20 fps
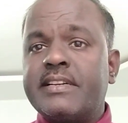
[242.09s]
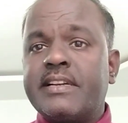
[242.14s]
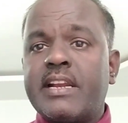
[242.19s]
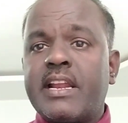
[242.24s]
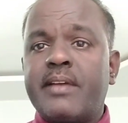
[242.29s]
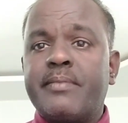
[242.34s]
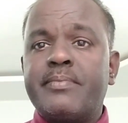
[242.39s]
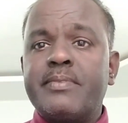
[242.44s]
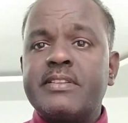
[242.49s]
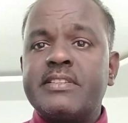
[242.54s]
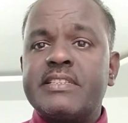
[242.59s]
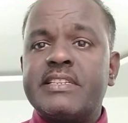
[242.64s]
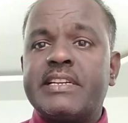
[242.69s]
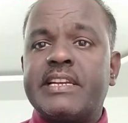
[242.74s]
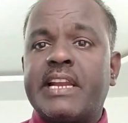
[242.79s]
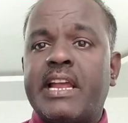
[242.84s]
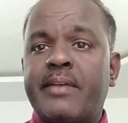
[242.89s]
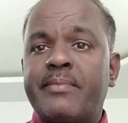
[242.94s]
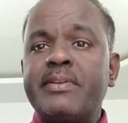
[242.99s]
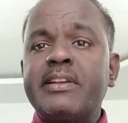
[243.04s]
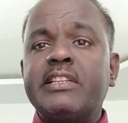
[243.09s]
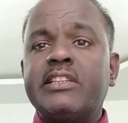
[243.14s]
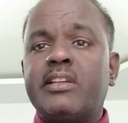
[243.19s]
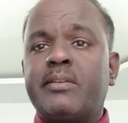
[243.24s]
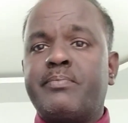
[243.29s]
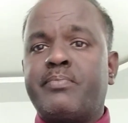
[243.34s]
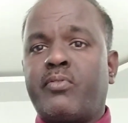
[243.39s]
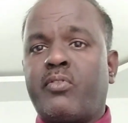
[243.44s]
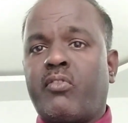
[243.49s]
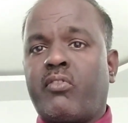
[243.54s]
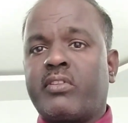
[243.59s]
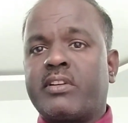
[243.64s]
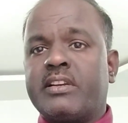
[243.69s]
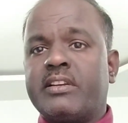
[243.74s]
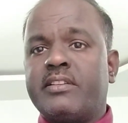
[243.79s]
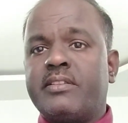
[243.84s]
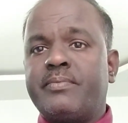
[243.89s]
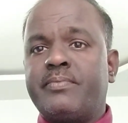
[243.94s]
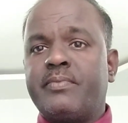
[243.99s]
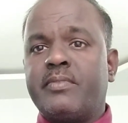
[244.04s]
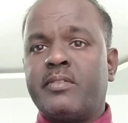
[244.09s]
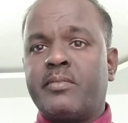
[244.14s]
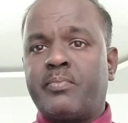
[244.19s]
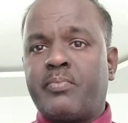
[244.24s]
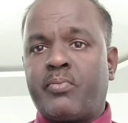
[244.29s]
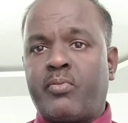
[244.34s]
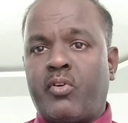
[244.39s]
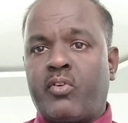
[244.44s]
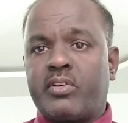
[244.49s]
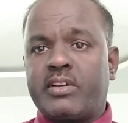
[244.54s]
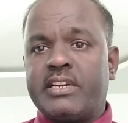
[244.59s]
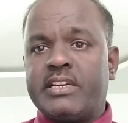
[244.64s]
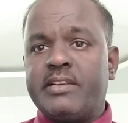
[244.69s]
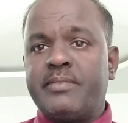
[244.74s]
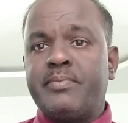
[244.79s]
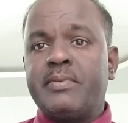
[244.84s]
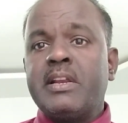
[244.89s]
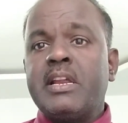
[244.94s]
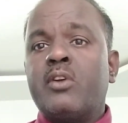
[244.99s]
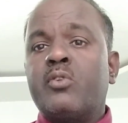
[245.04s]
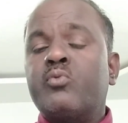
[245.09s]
drivers driving the forklift,